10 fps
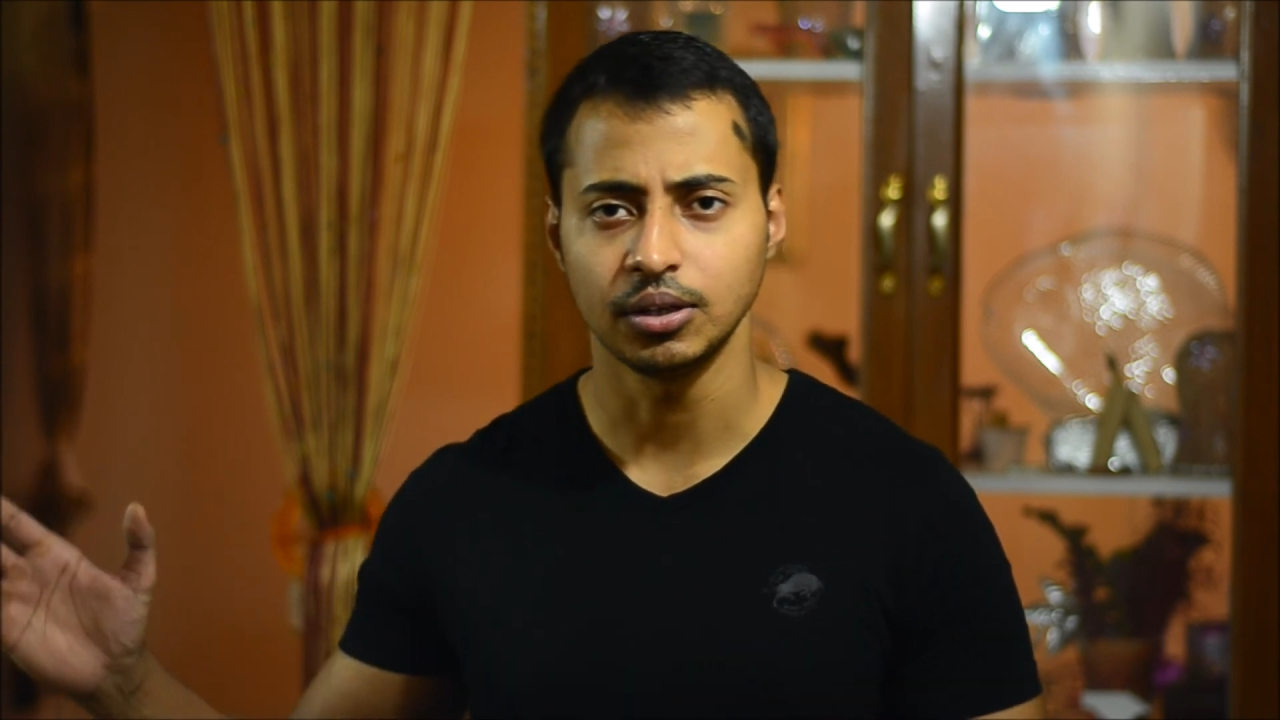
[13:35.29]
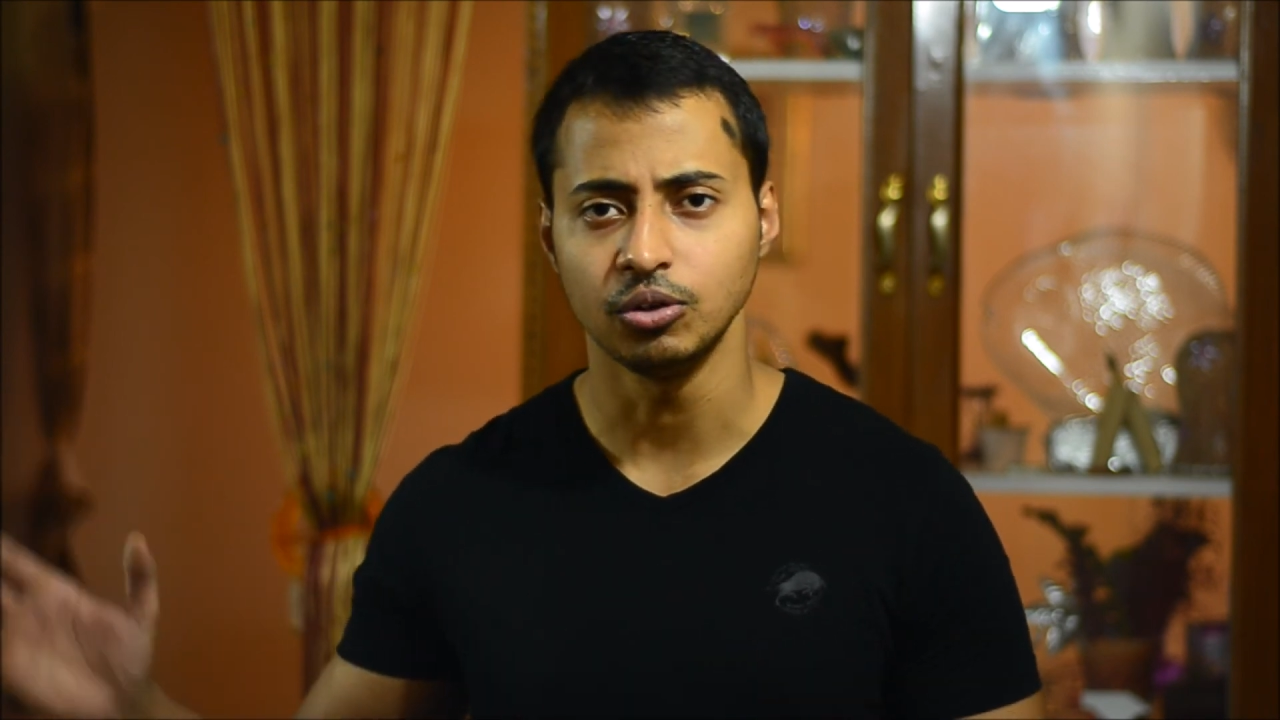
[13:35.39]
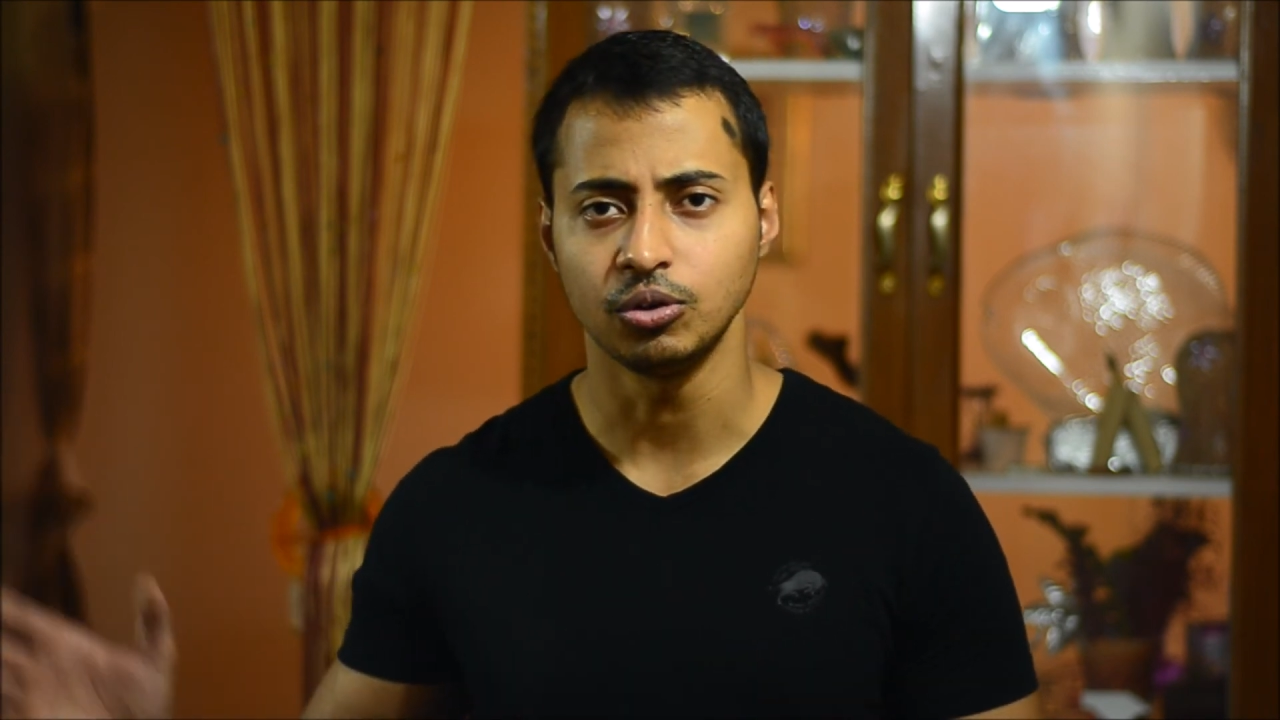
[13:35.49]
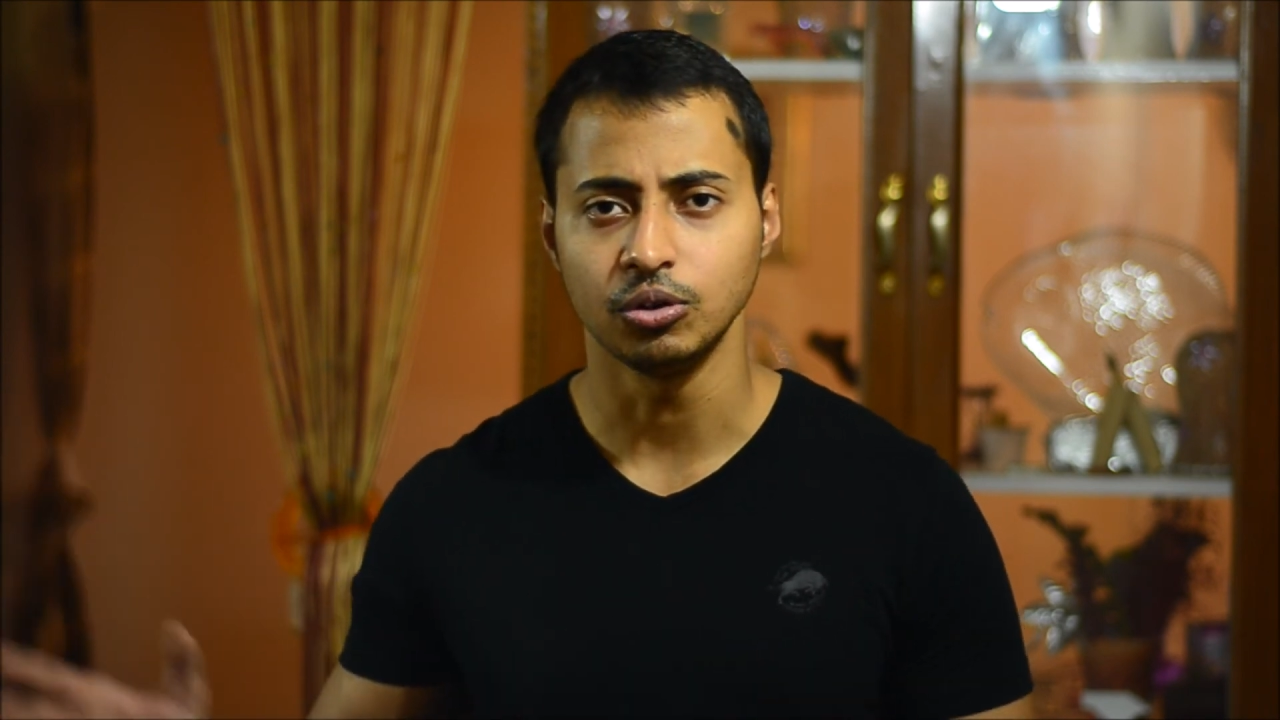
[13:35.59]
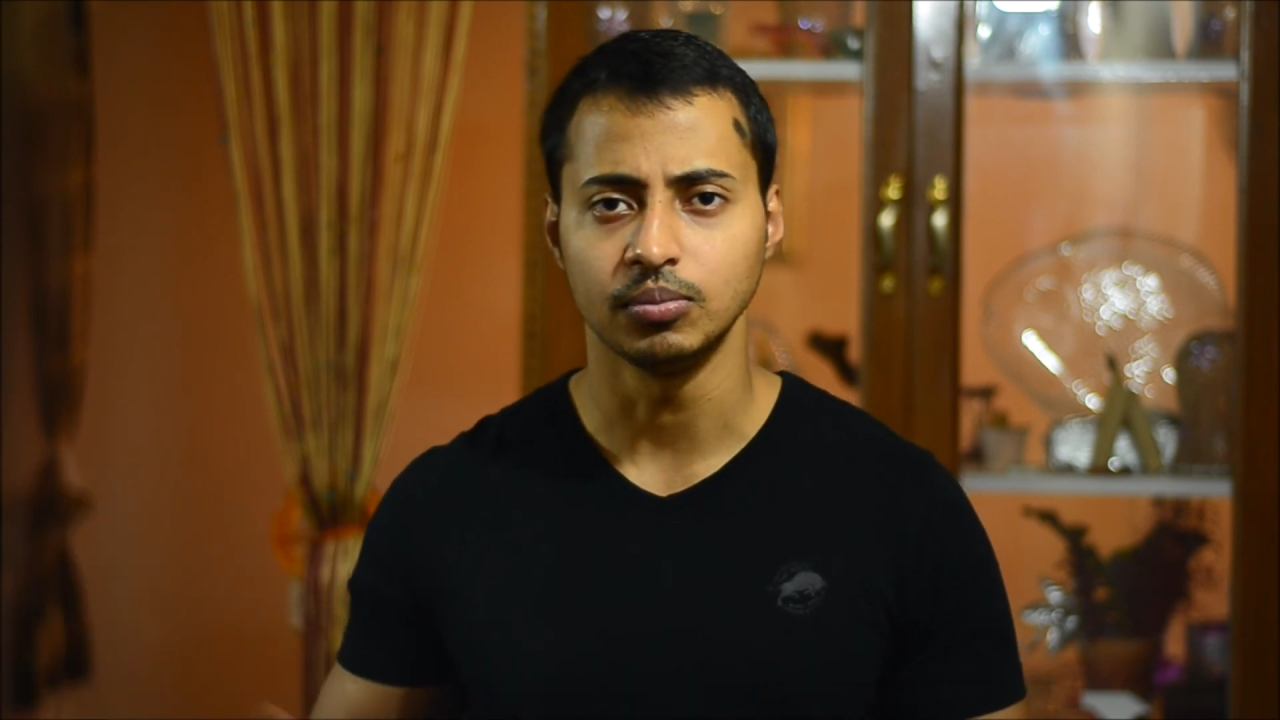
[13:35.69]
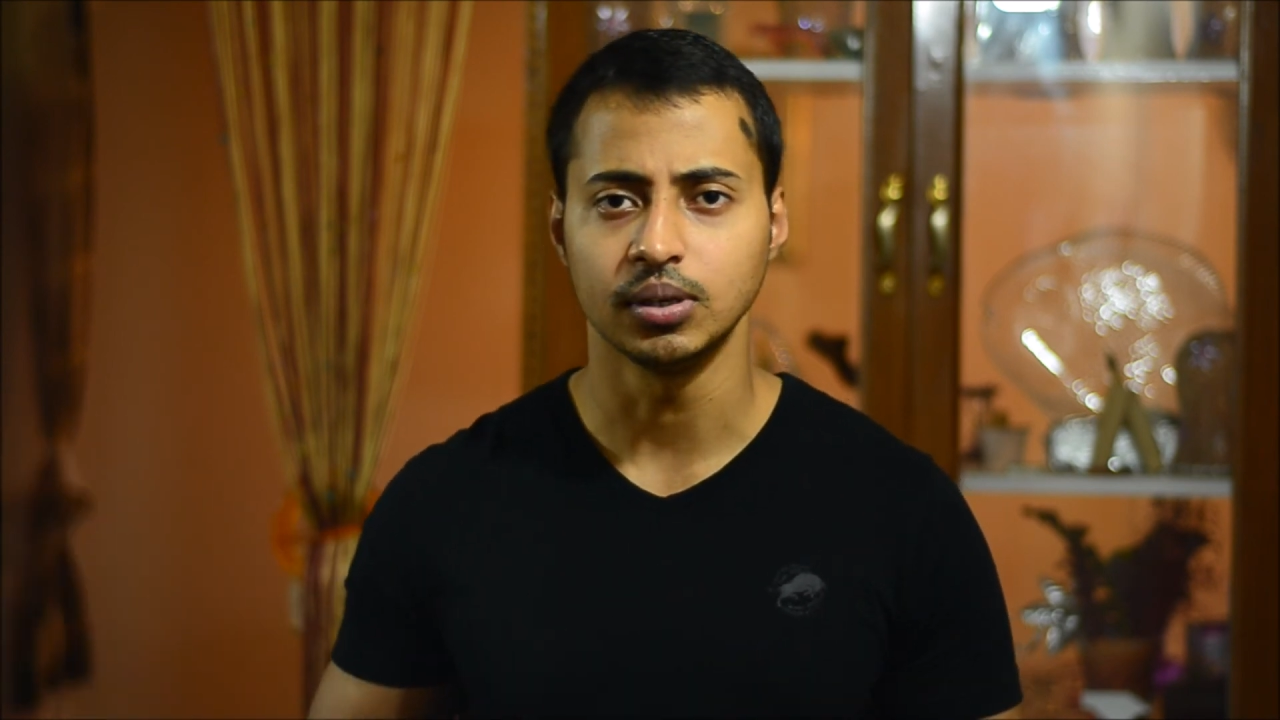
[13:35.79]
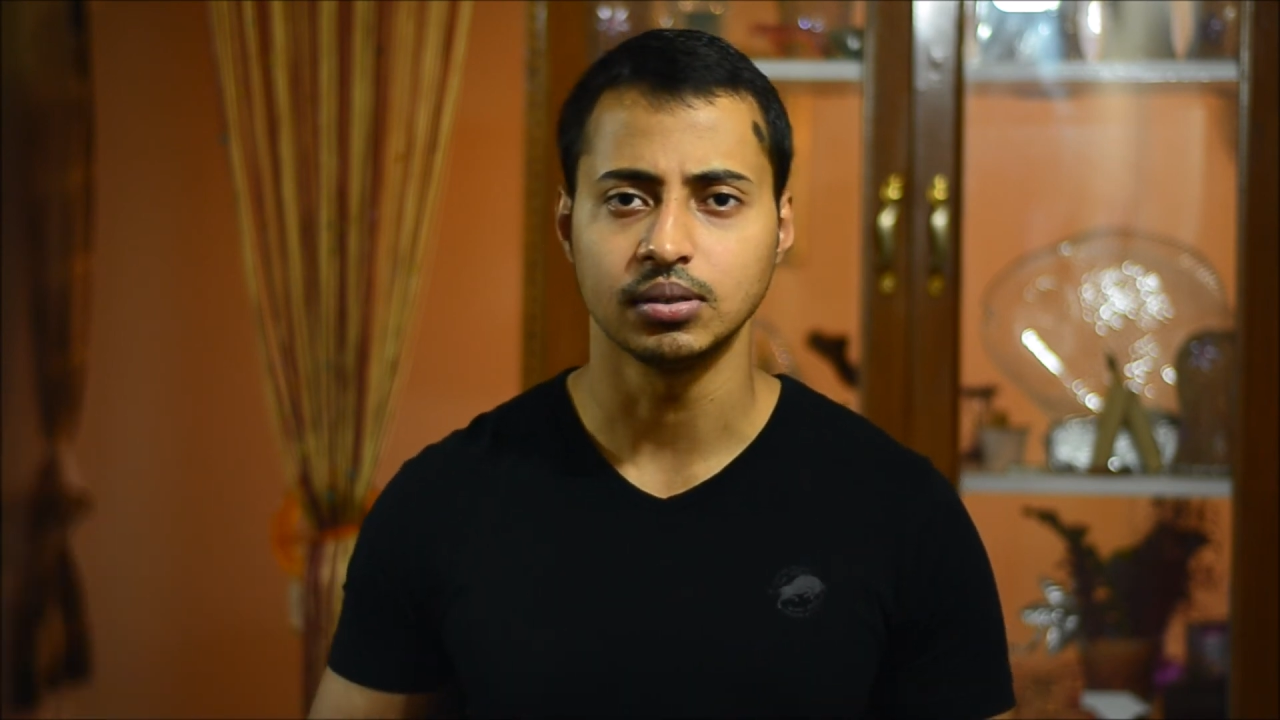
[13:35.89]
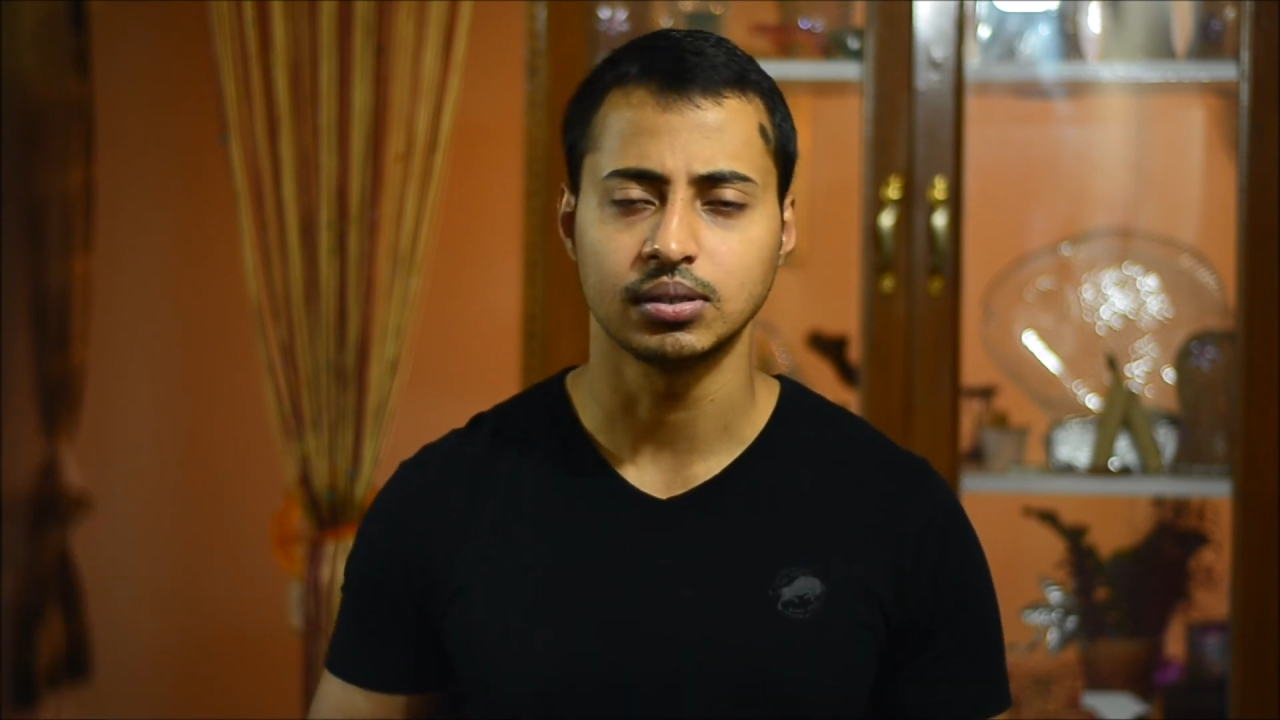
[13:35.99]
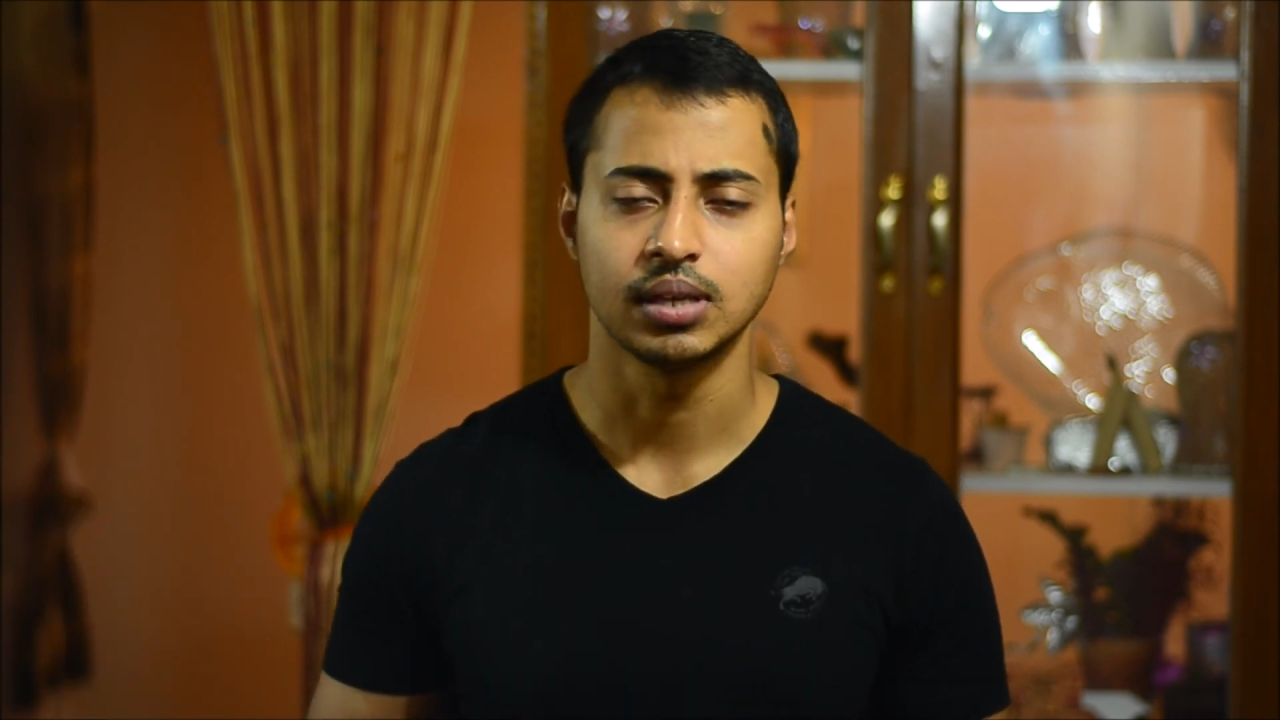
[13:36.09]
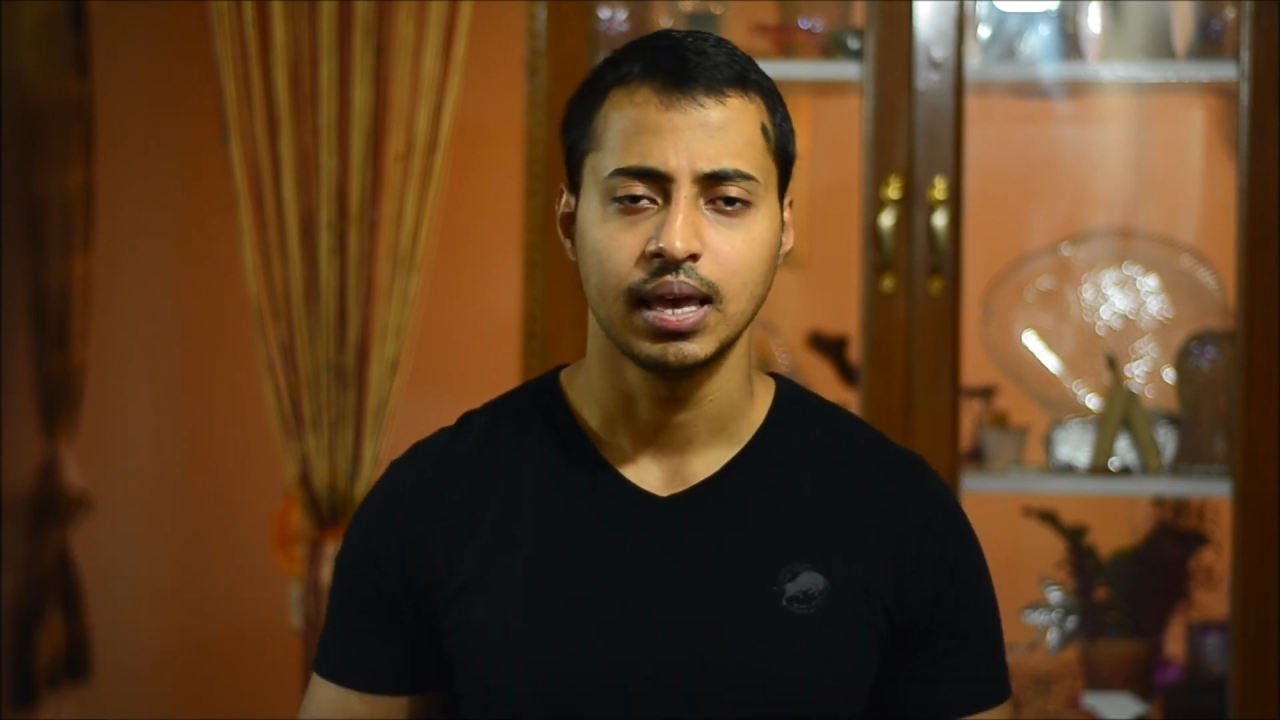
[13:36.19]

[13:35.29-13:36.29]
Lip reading: YouTubers